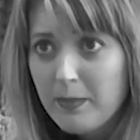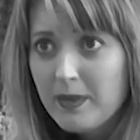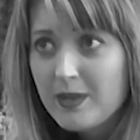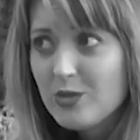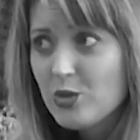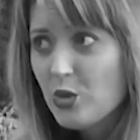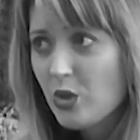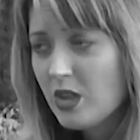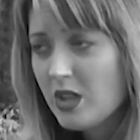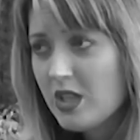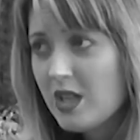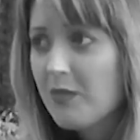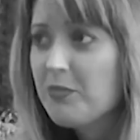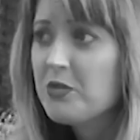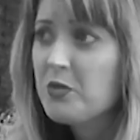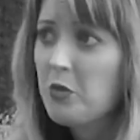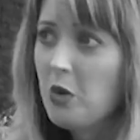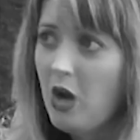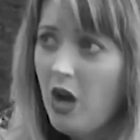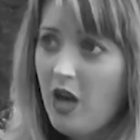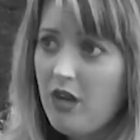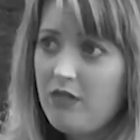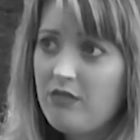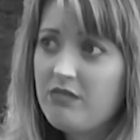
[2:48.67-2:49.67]
and Johnny Depp's
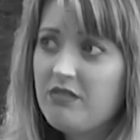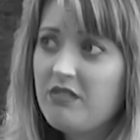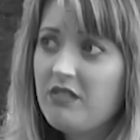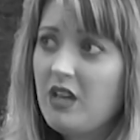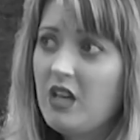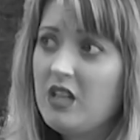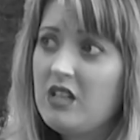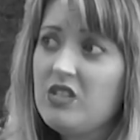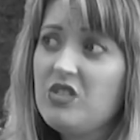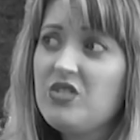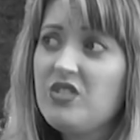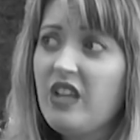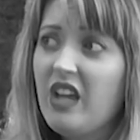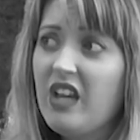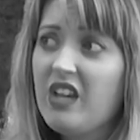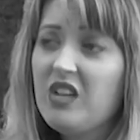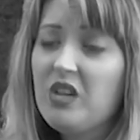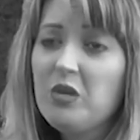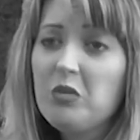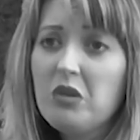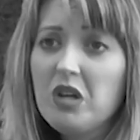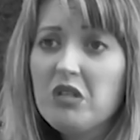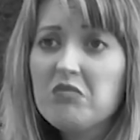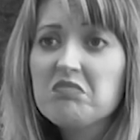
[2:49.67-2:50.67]
wife, and you say, you
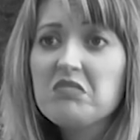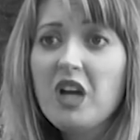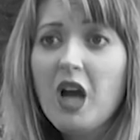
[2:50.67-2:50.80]
know what,